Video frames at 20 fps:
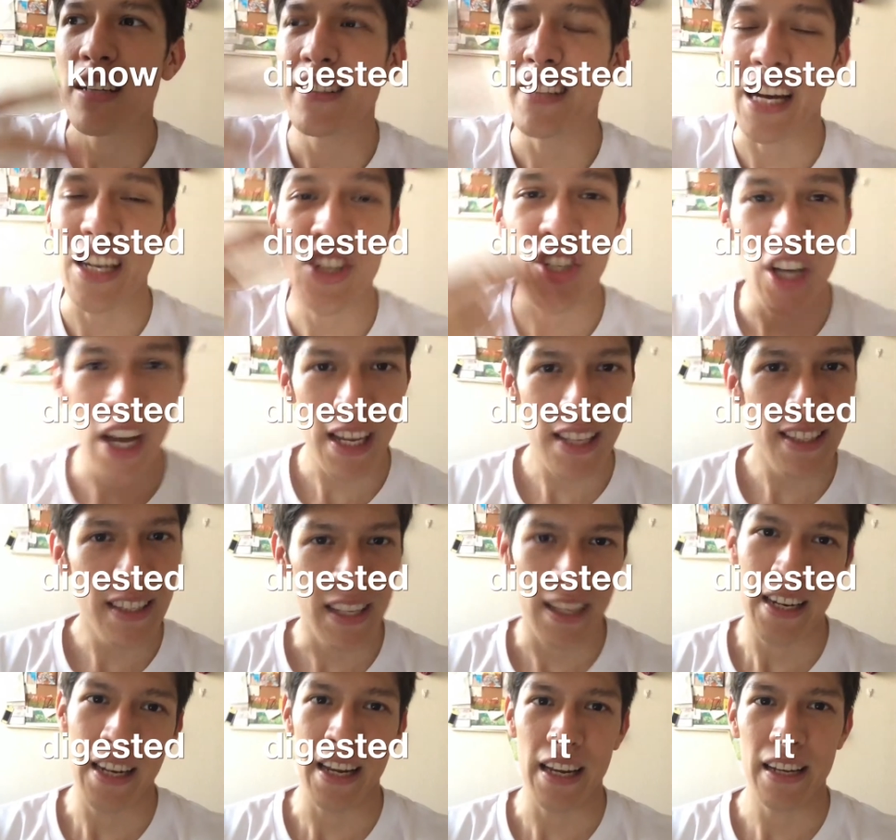
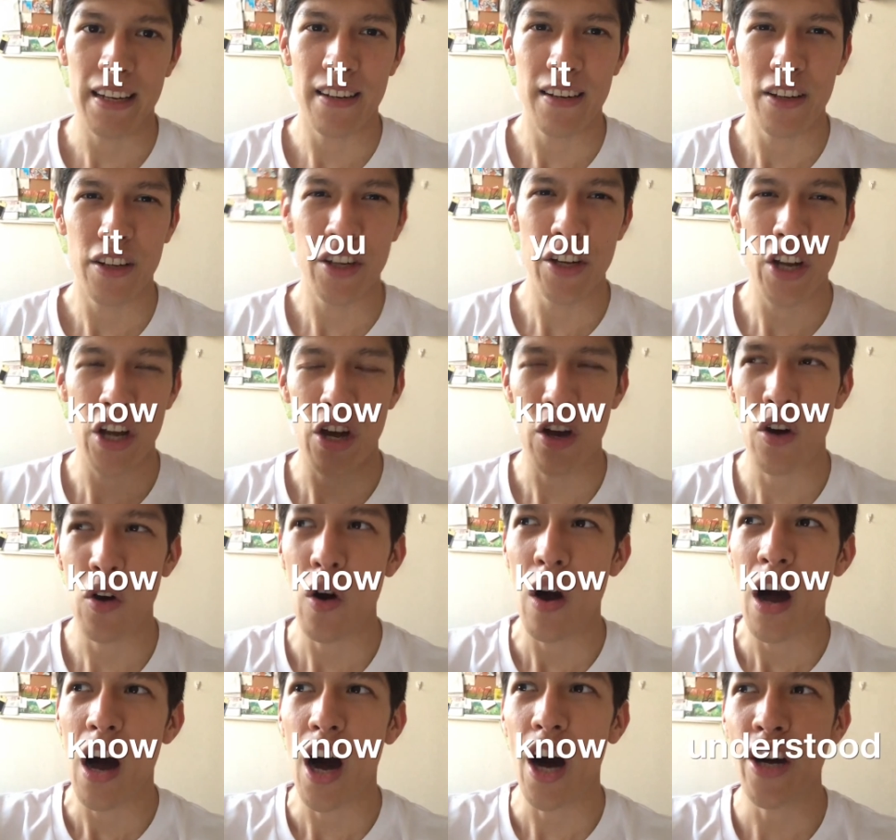digested it, you know,
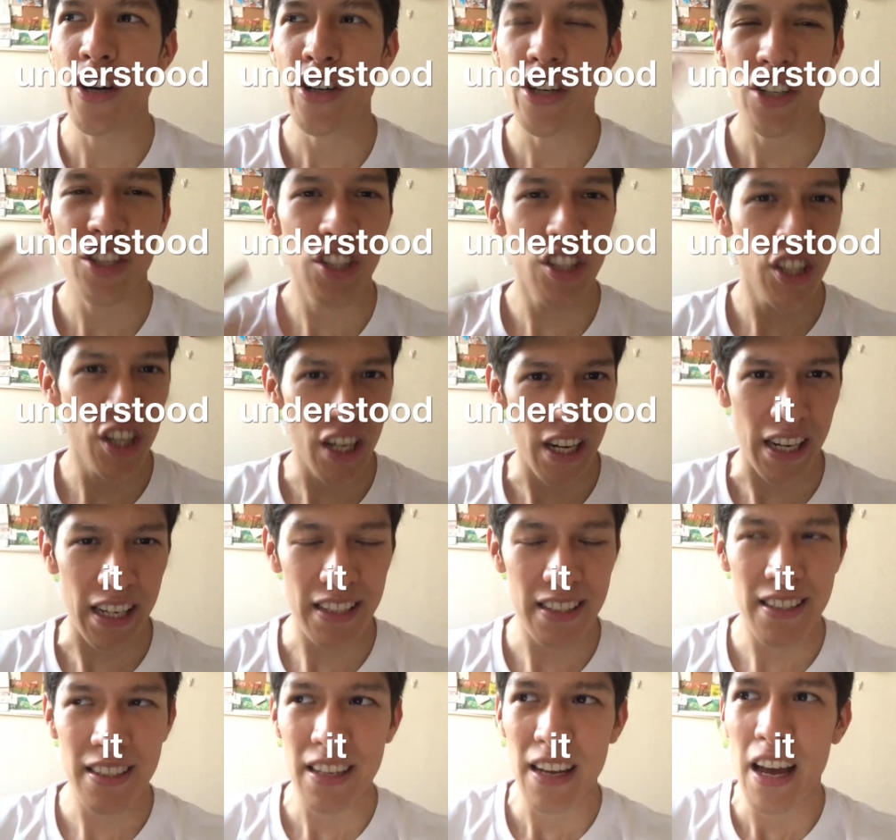understood
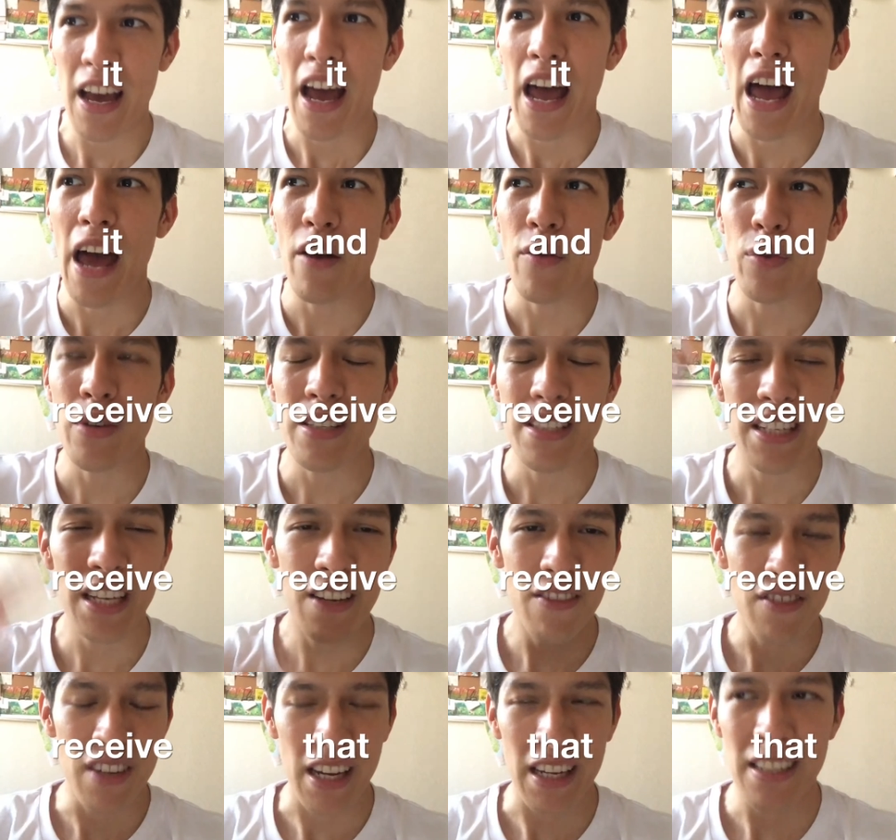it and
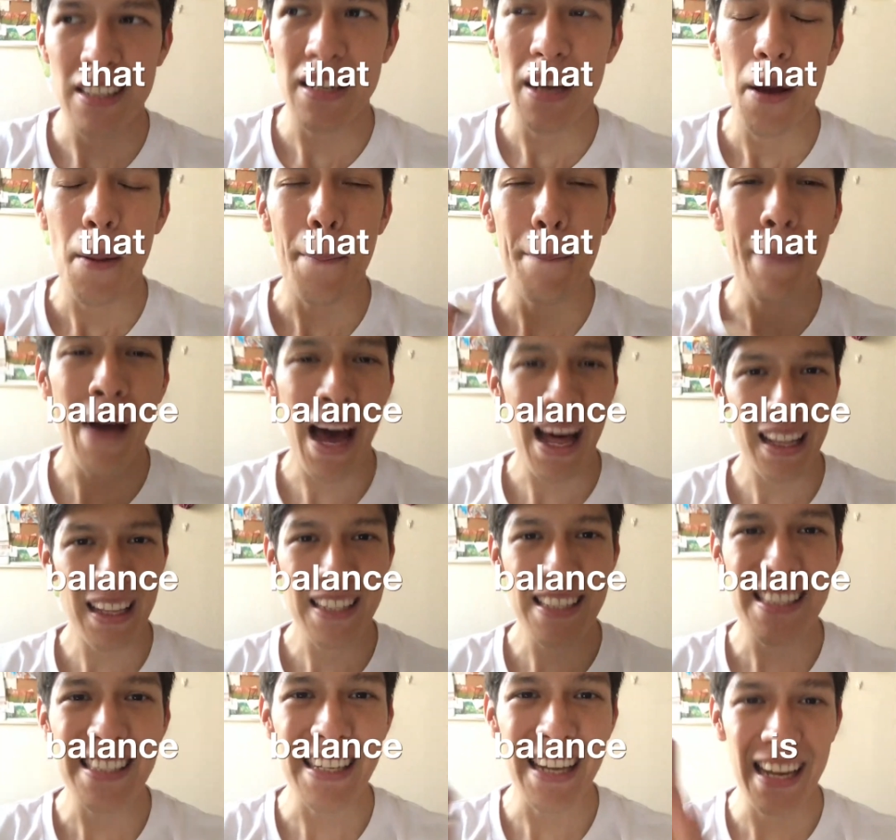received it,
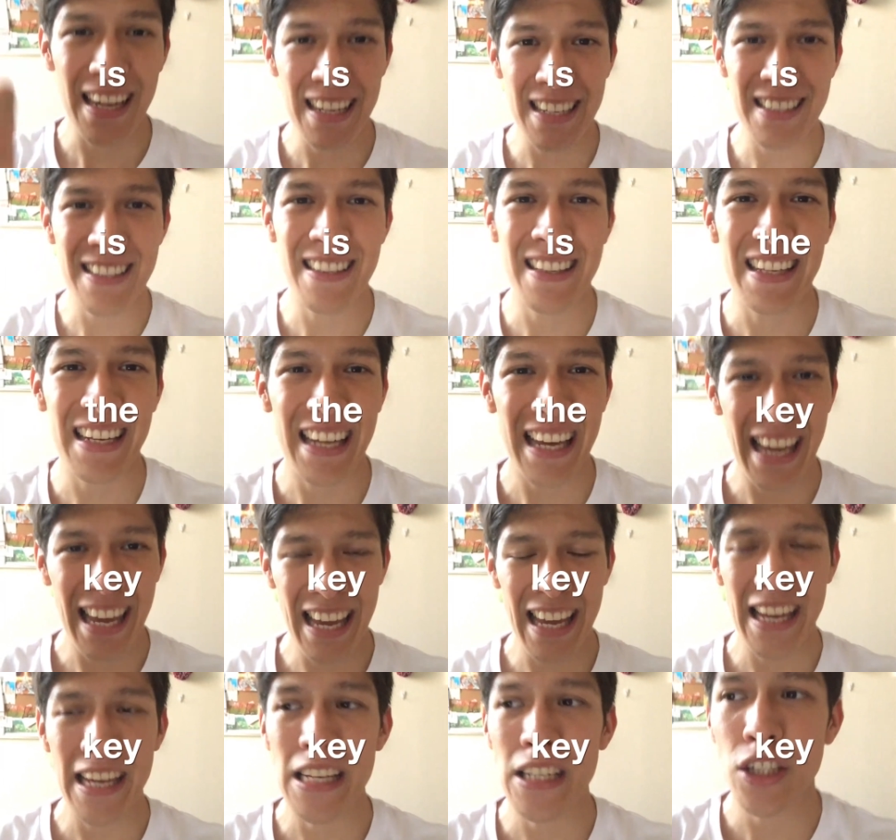balance is the
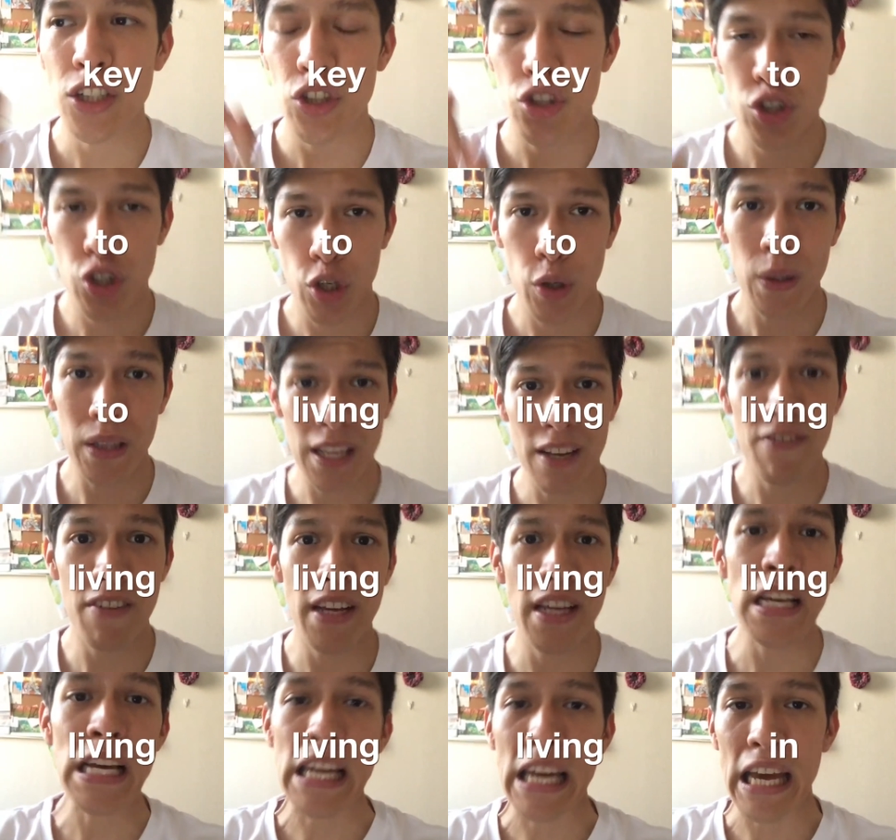key to
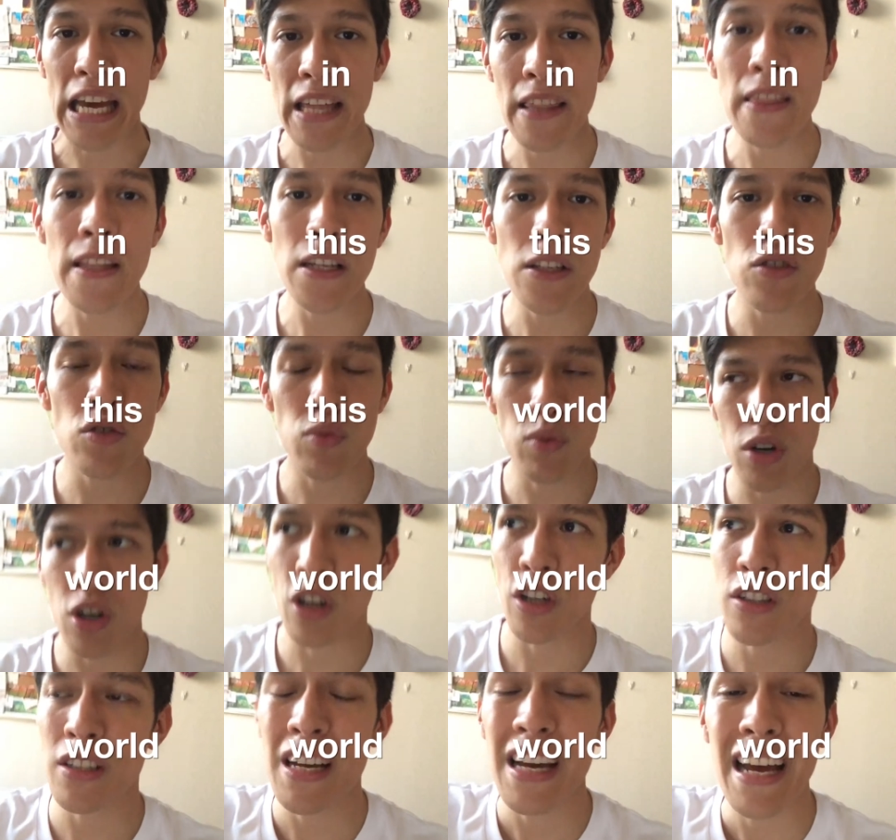living in this
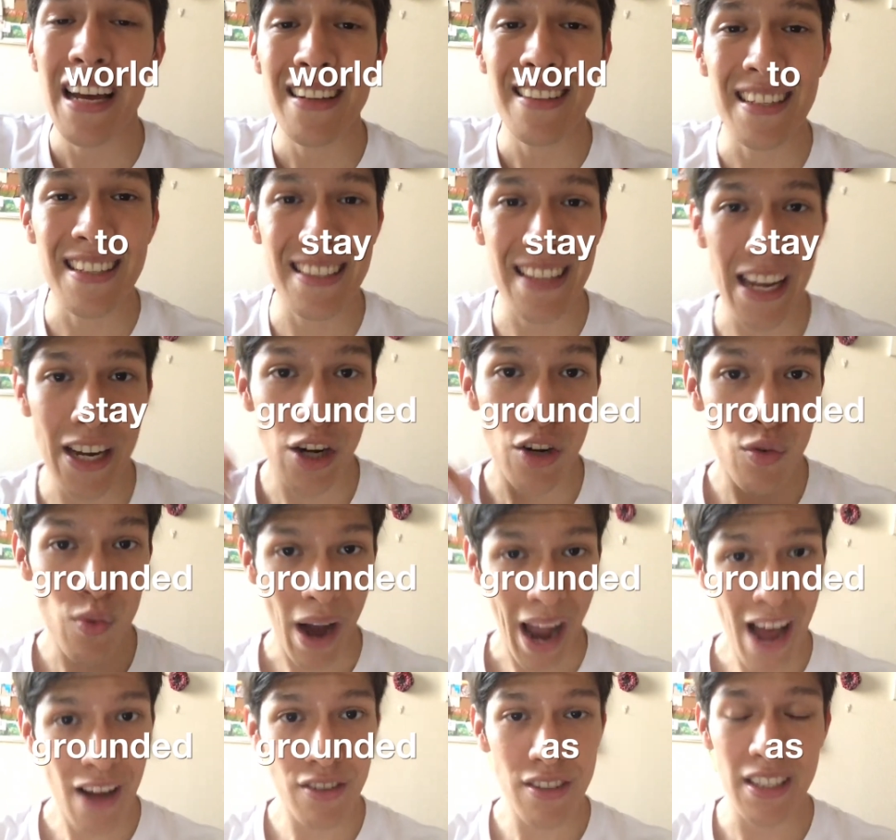world, to stay
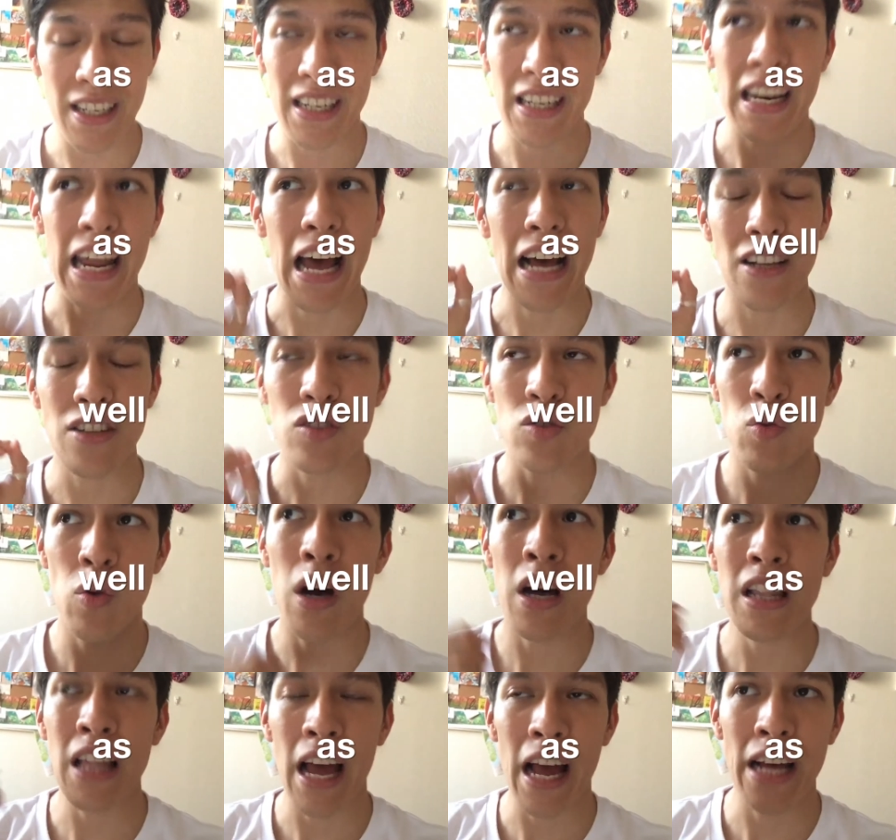grounded, as
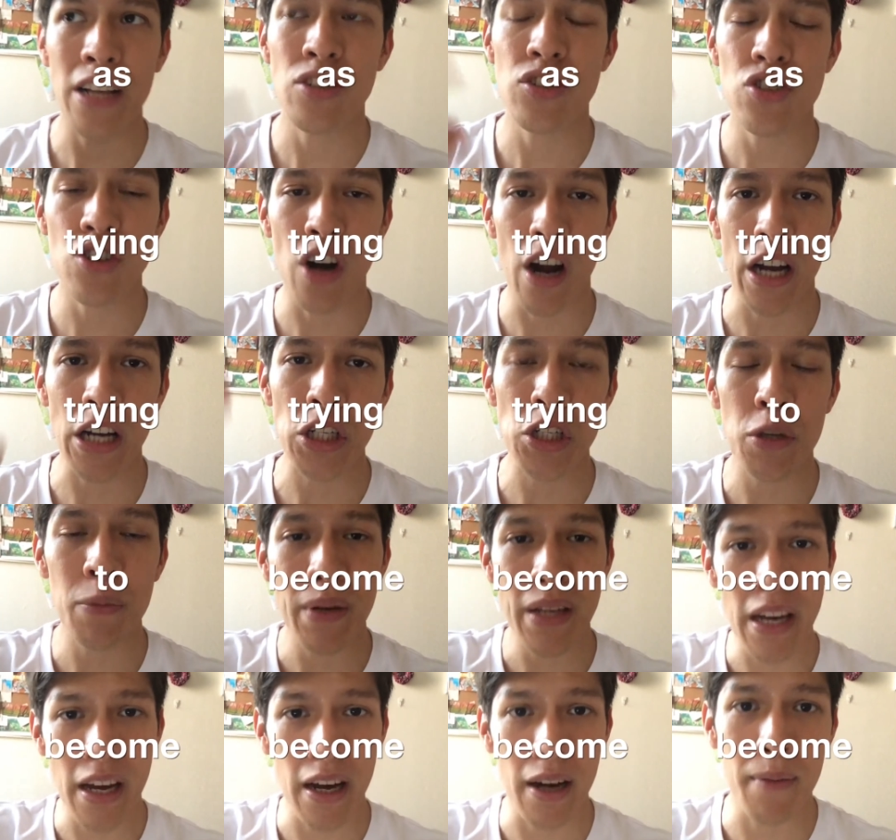well as trying to
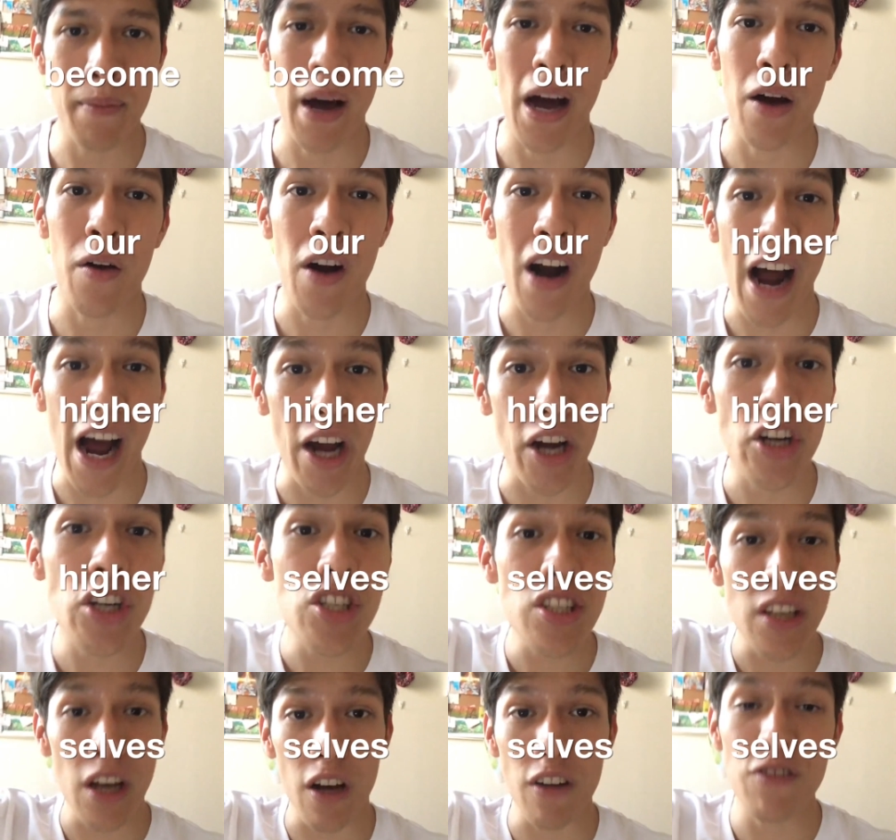become our higher
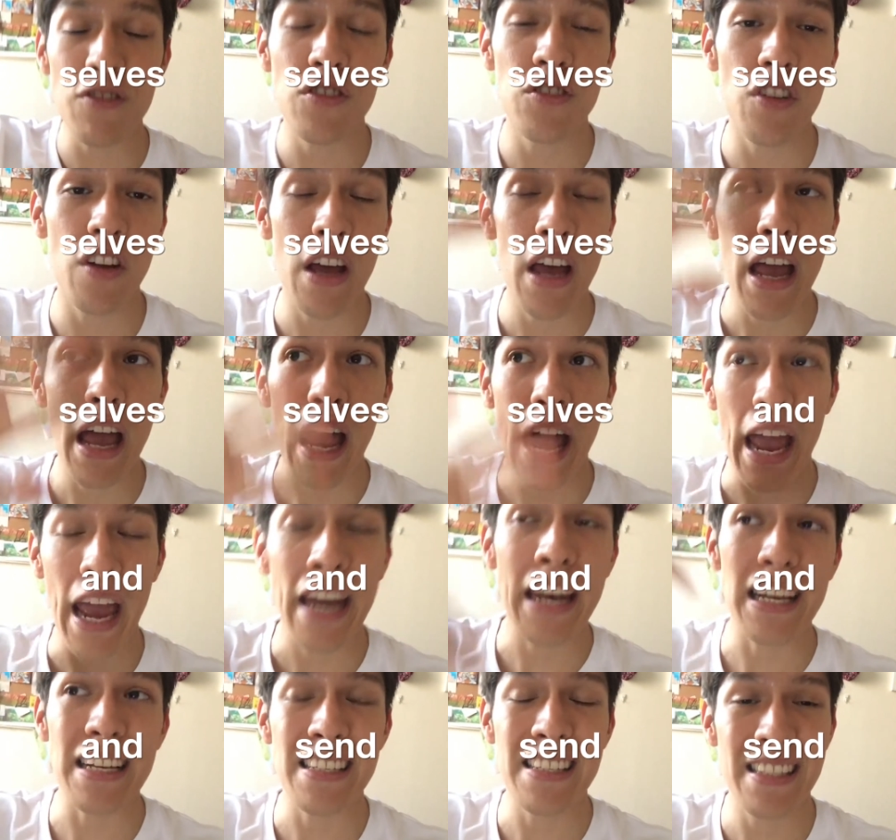selves
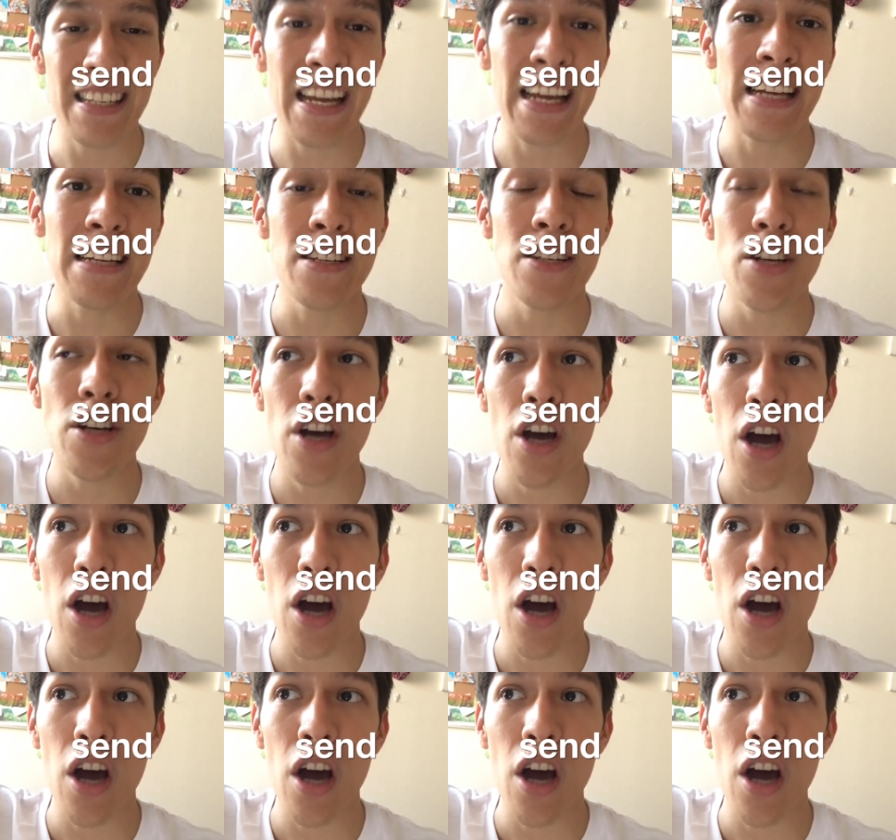and ascend